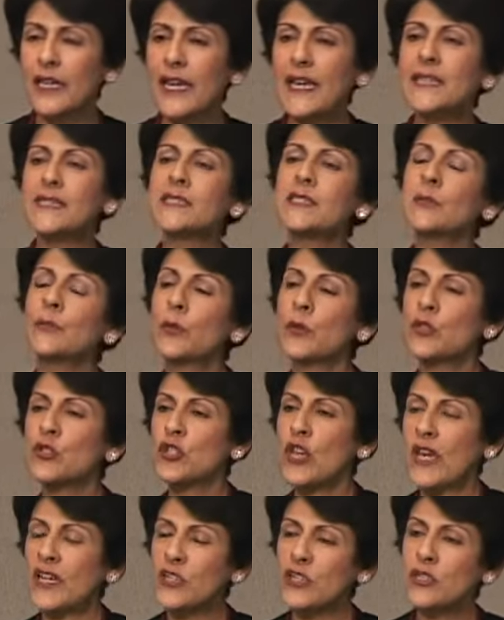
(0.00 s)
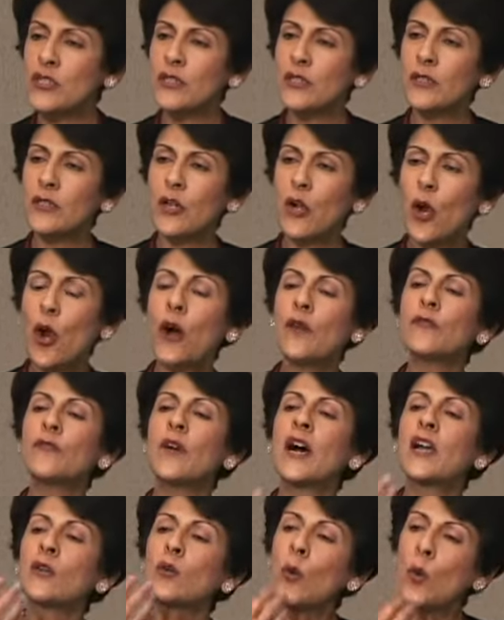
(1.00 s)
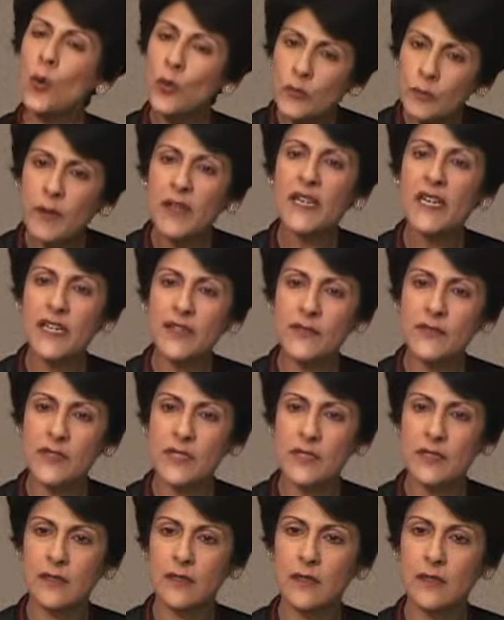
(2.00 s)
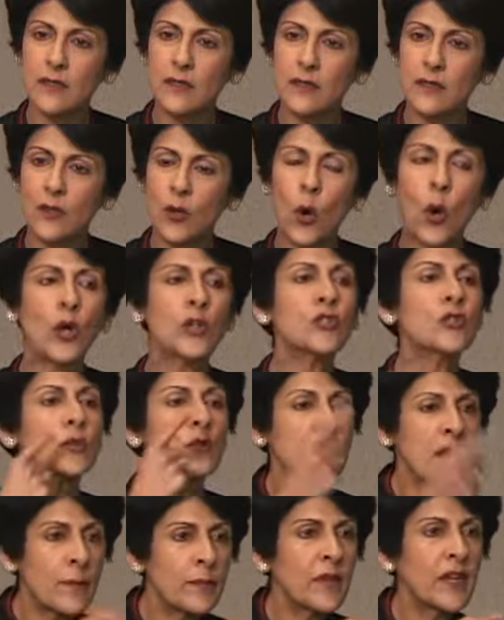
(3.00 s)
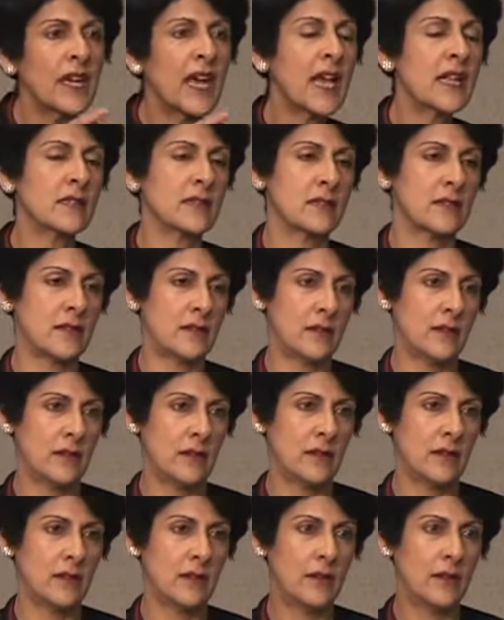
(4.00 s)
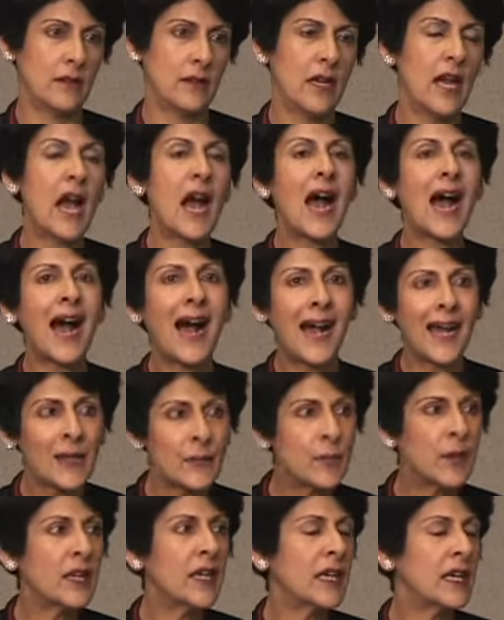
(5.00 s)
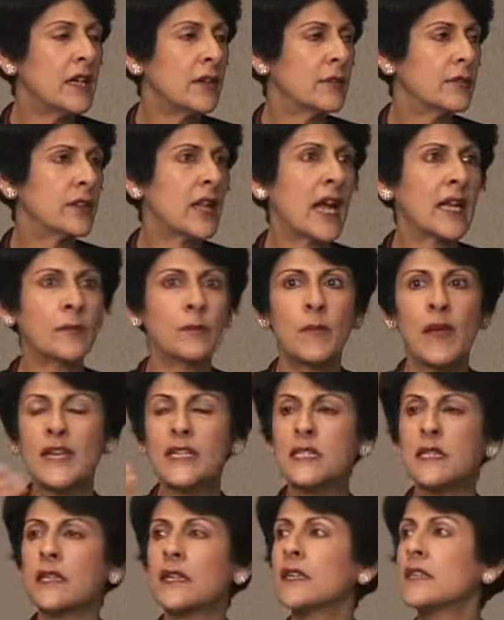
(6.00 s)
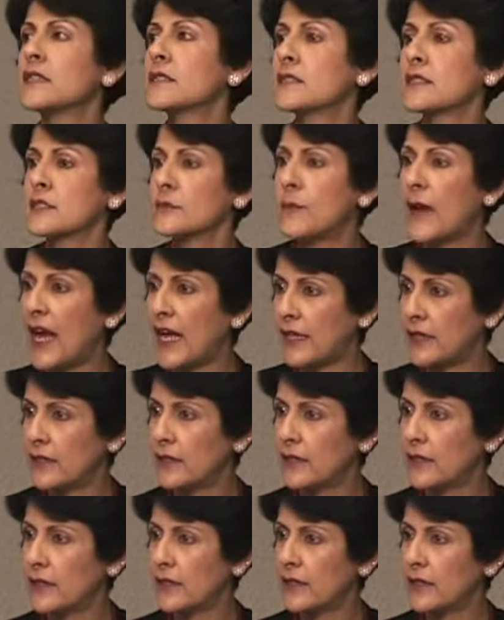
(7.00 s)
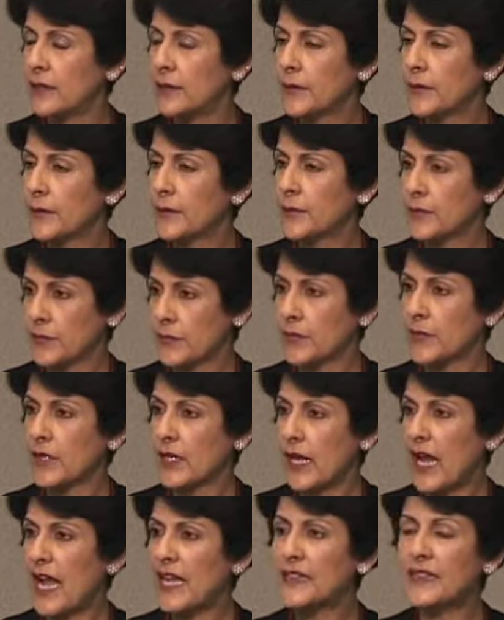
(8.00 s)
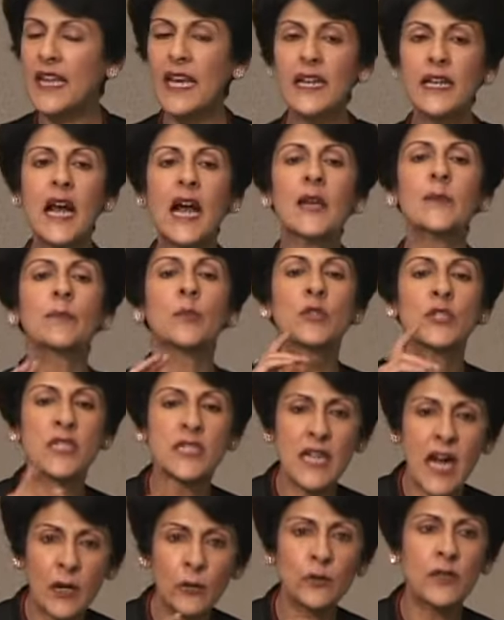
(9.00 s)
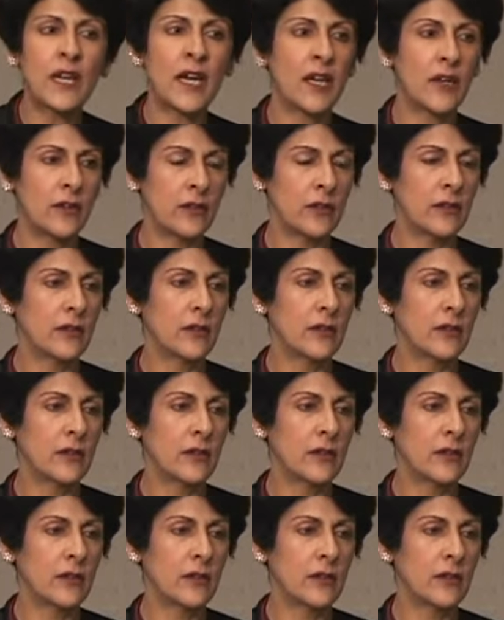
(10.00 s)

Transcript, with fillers: It's a projection of our own beliefs onto something else. I believe that mental illness is bad. And then I put it out there